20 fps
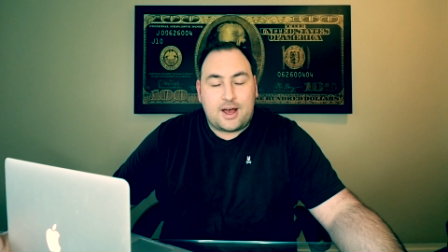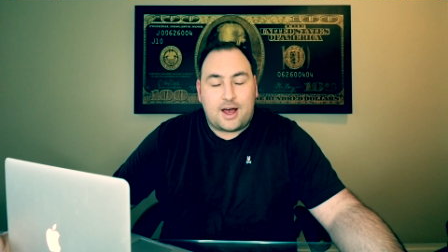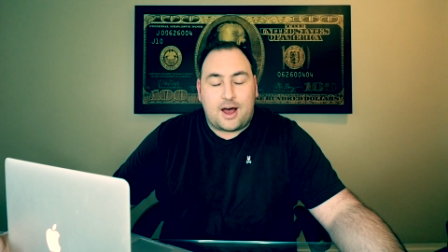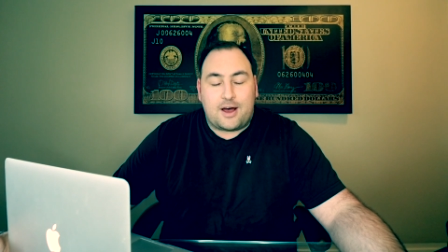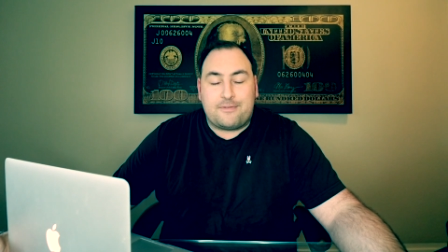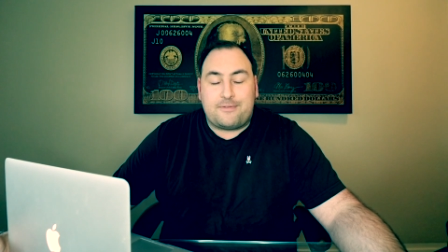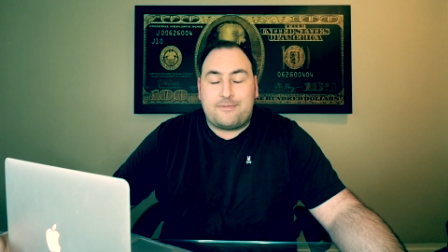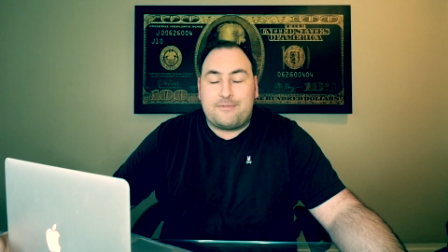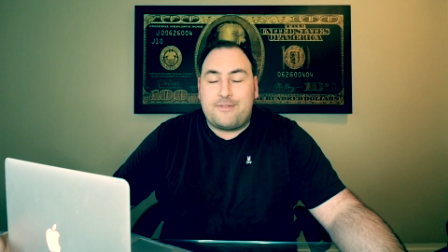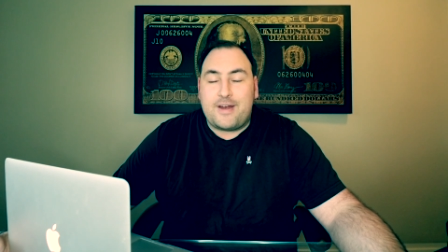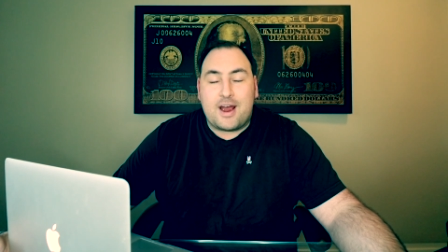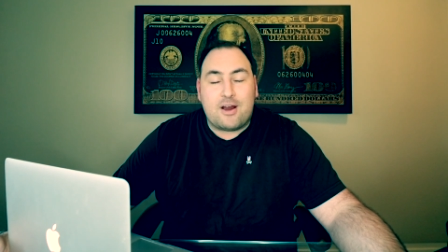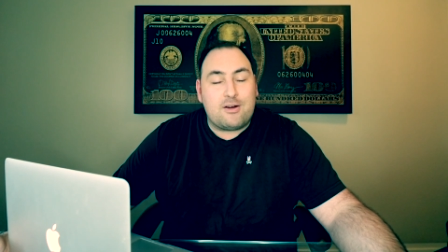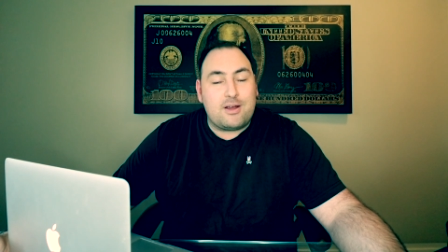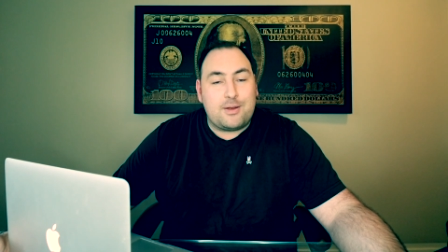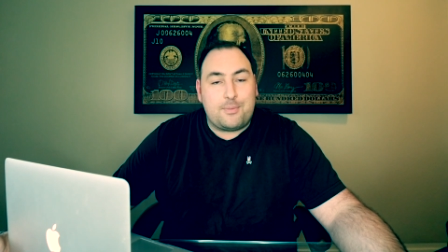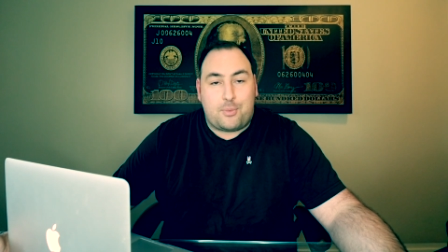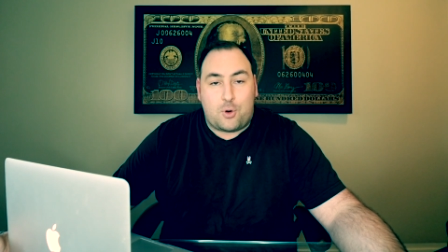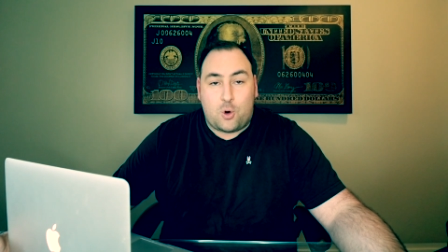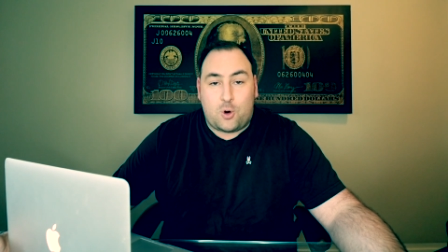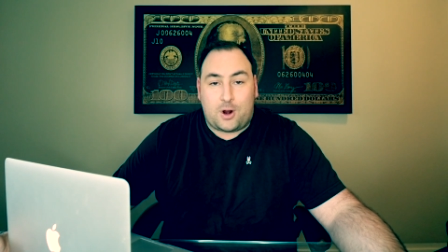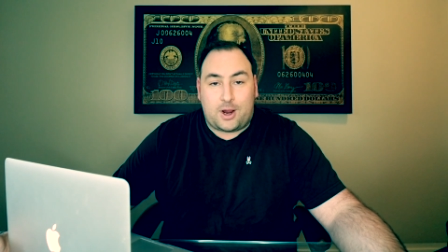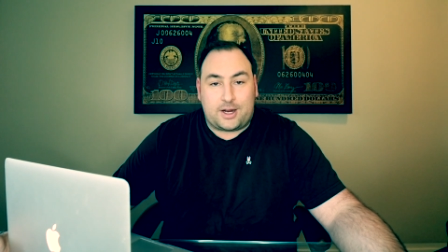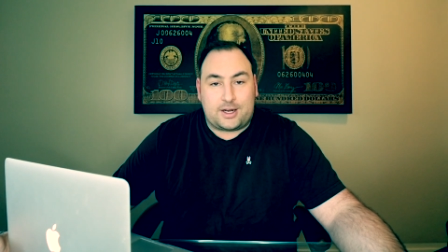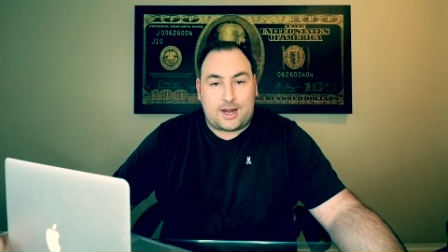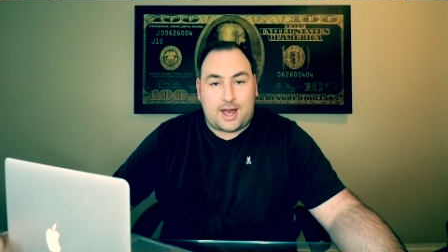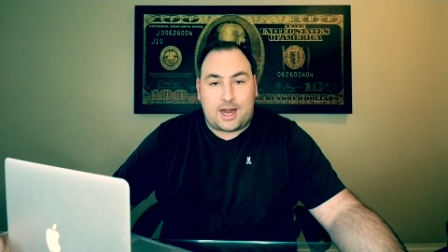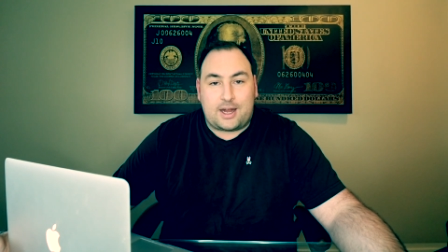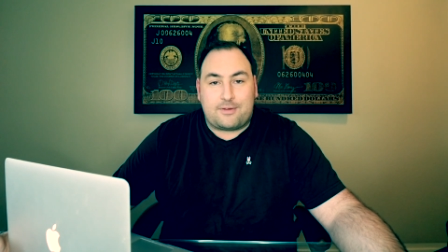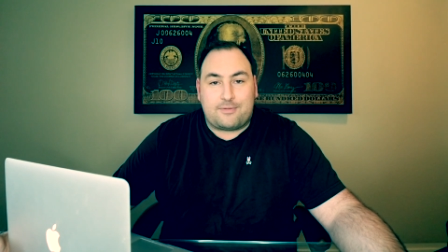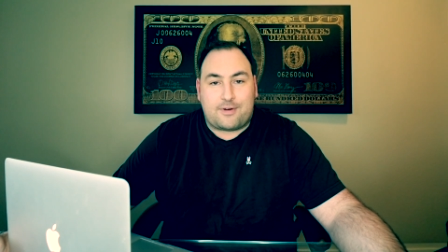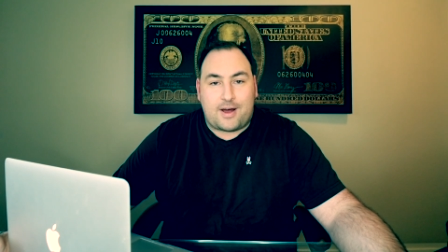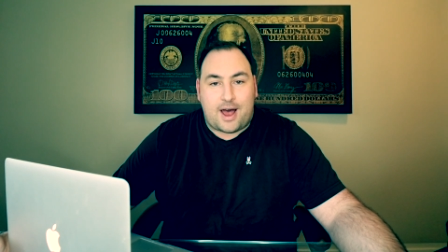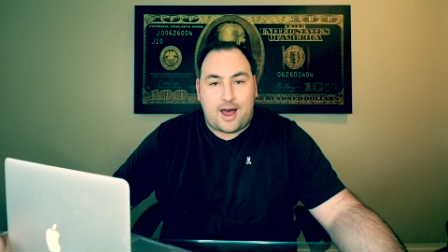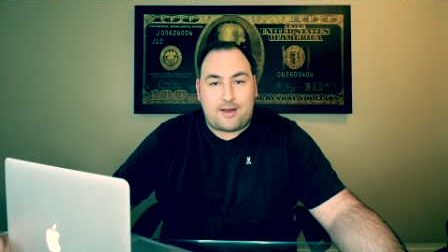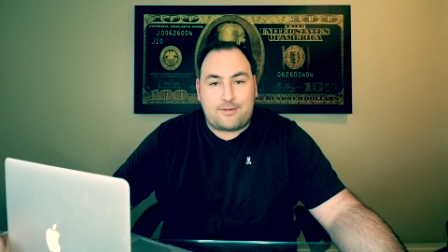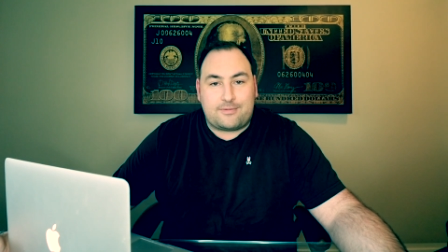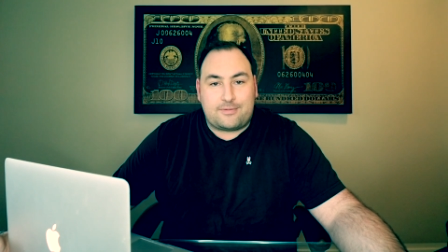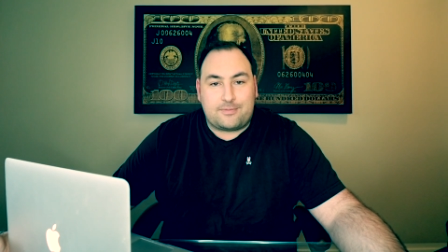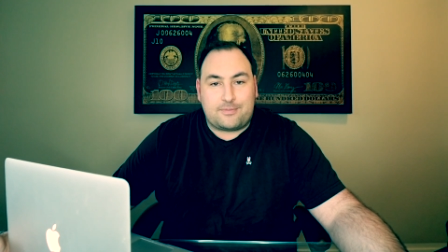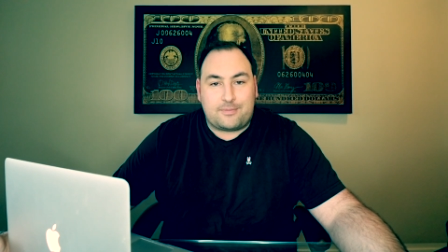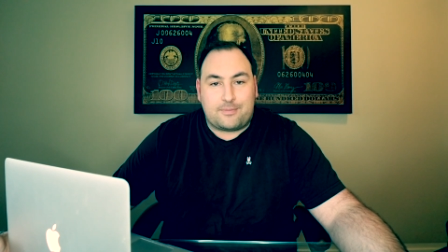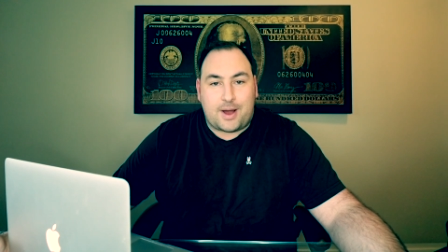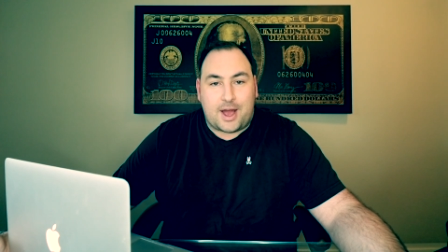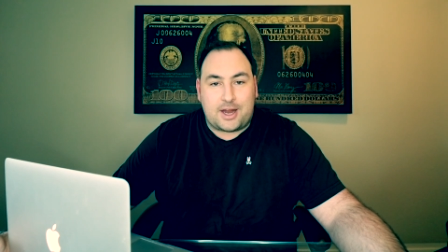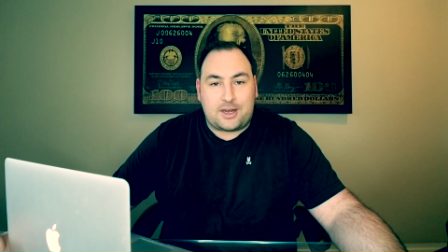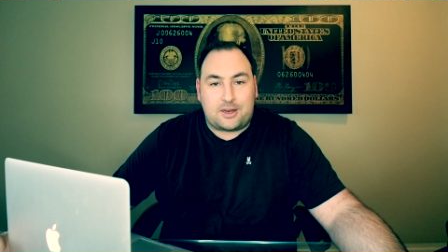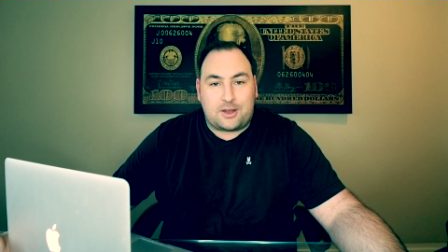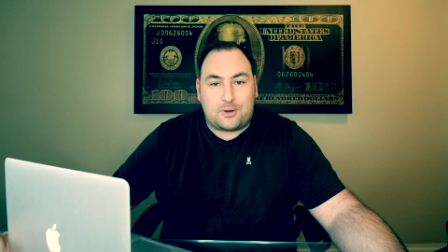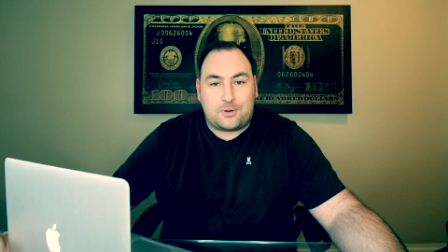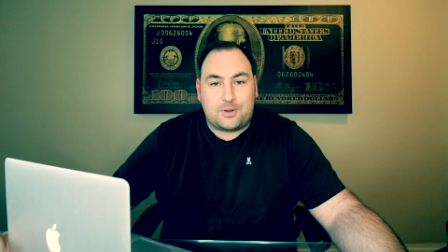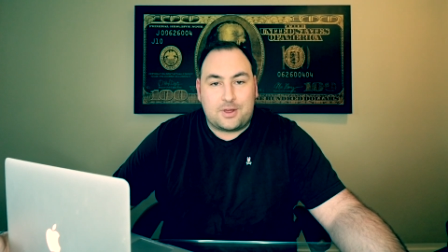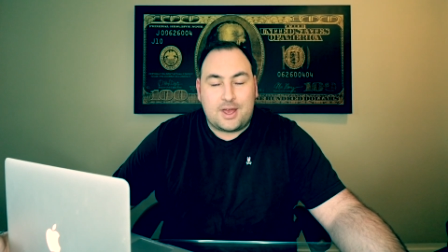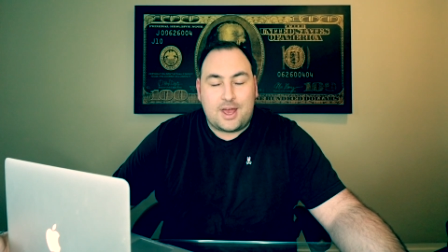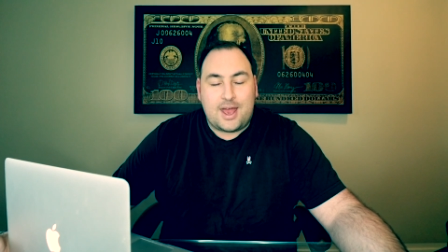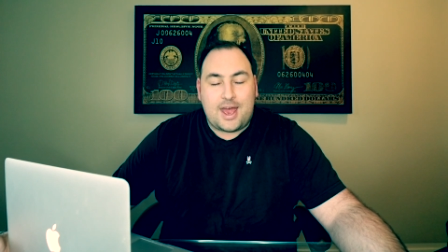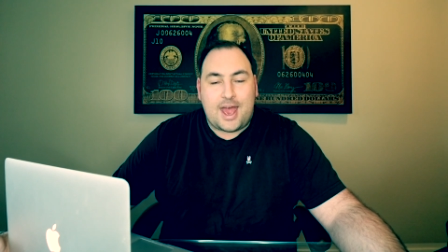a very boring nine to five, mind you.